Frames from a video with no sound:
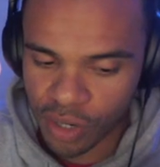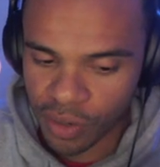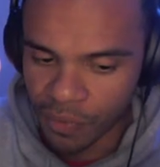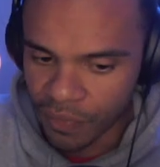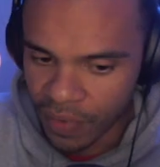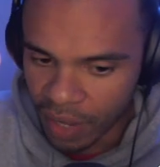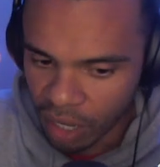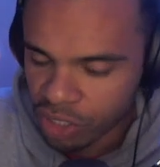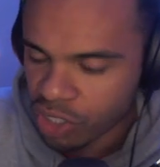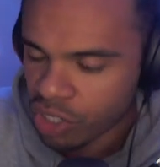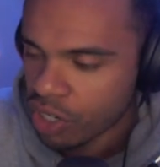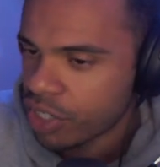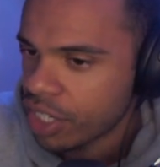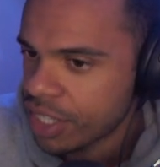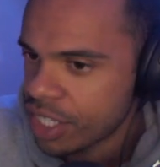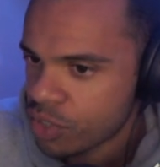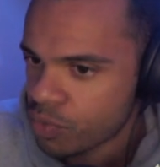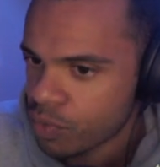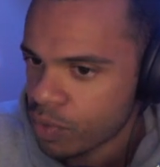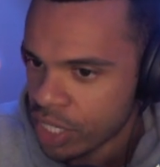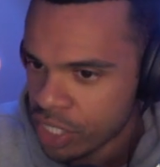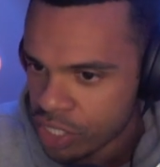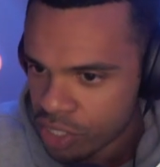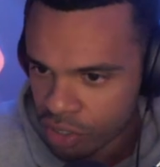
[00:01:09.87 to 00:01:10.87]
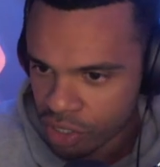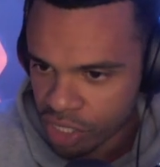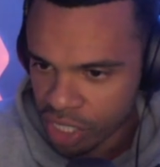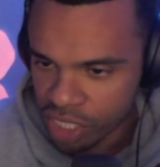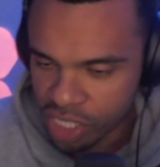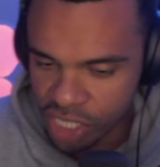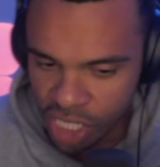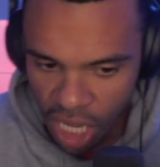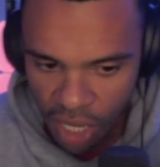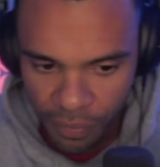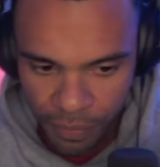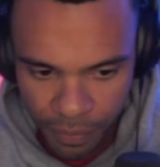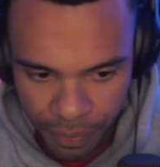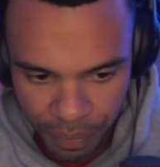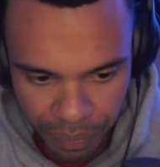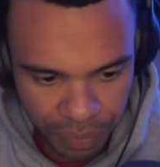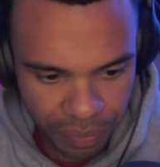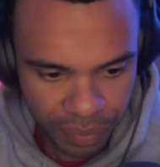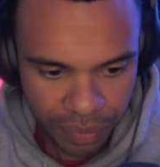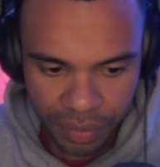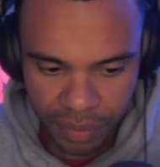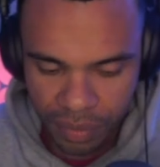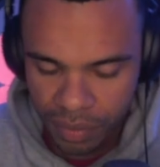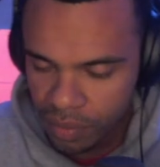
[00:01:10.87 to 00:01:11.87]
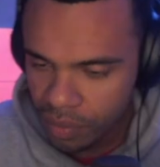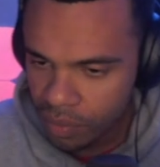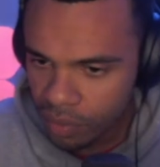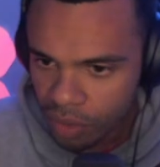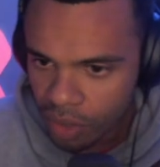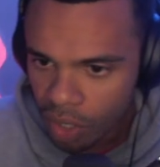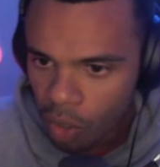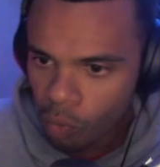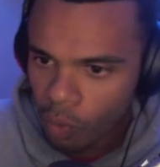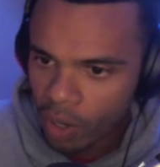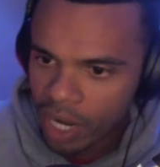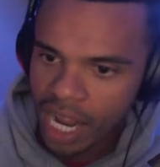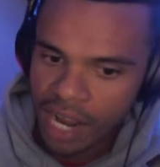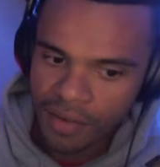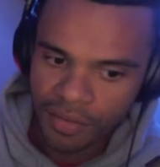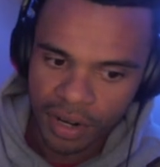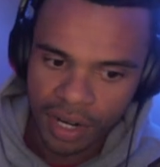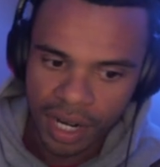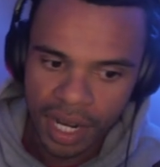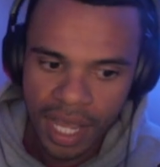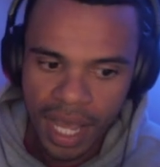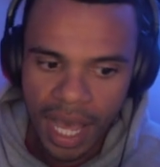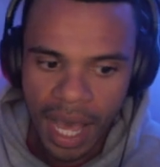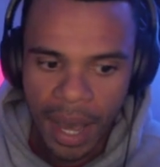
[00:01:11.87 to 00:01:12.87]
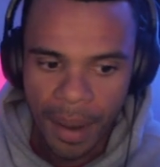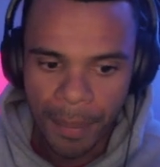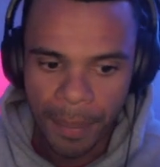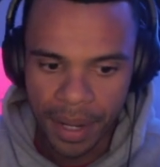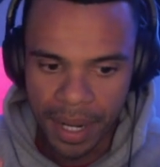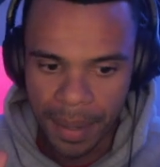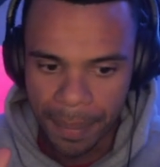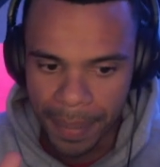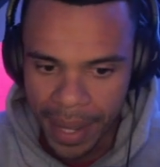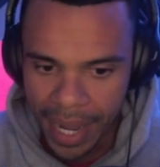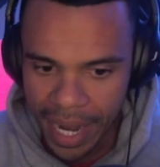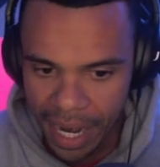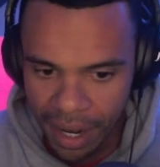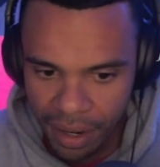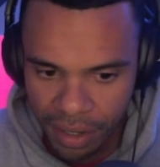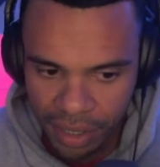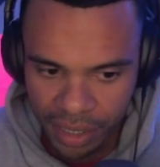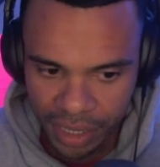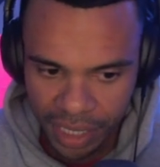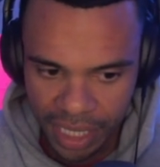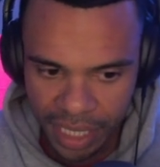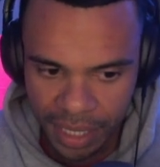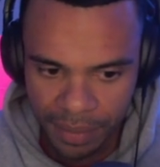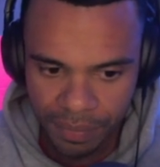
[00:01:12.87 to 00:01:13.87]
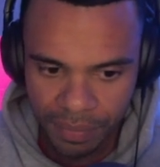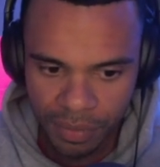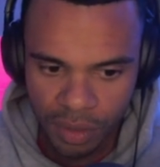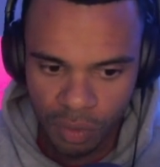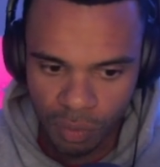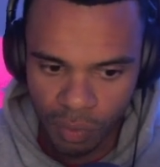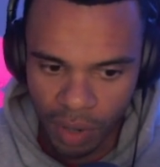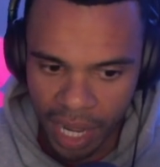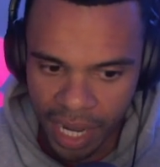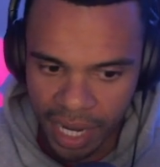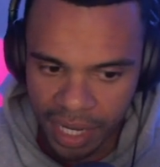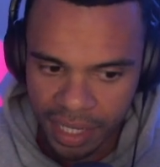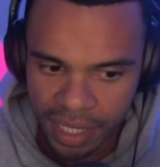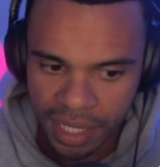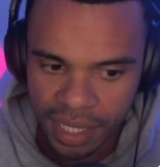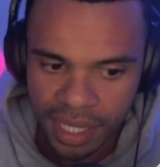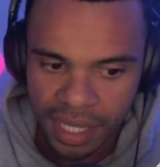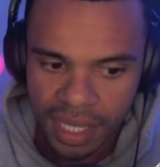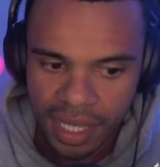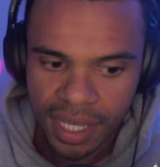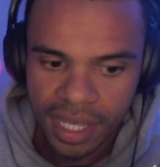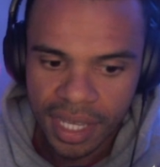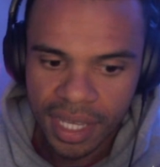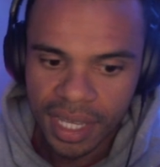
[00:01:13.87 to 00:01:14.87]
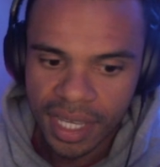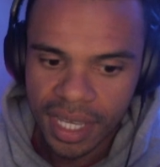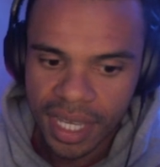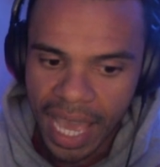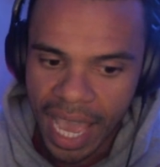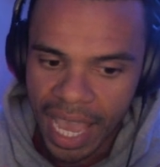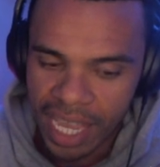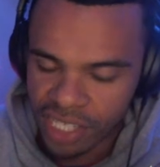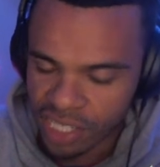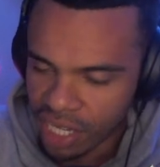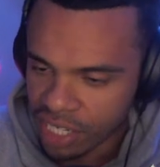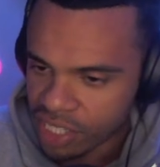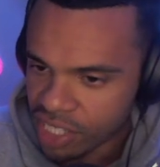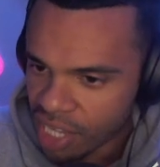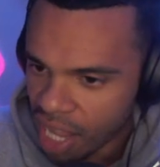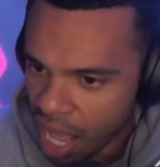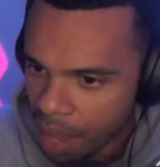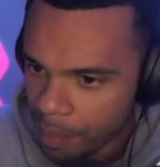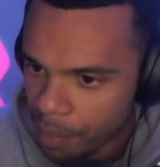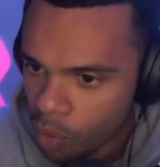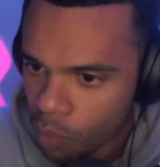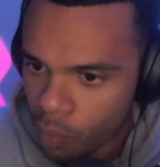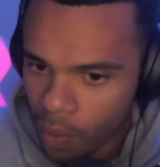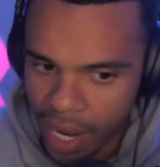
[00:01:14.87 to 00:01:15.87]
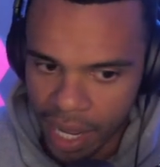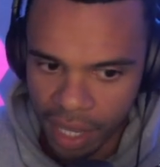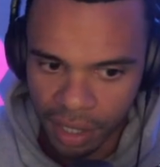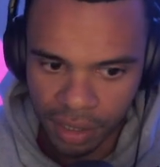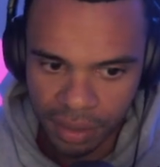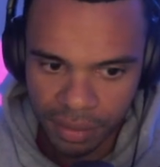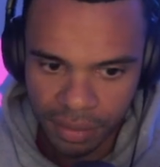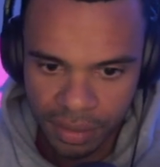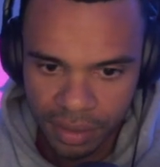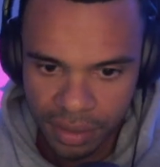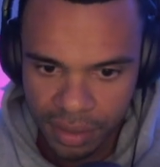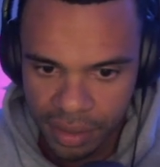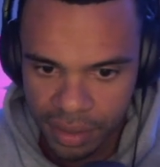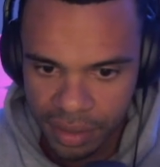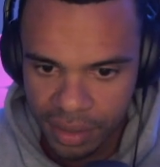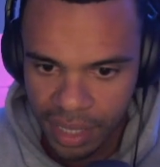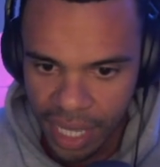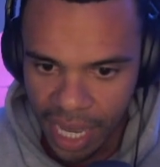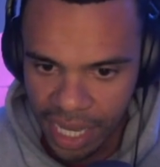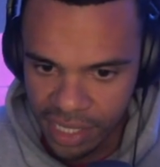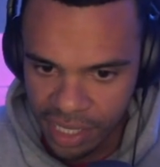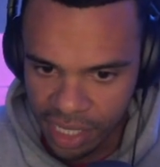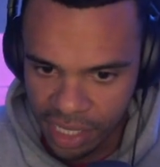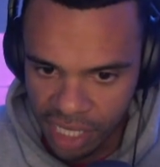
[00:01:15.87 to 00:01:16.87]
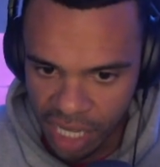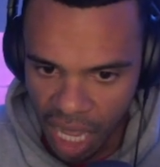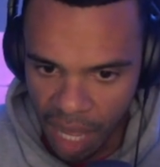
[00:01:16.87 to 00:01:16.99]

not sure if Feltron did this research herself, whatever. But apparently, right, a Saitama whale, a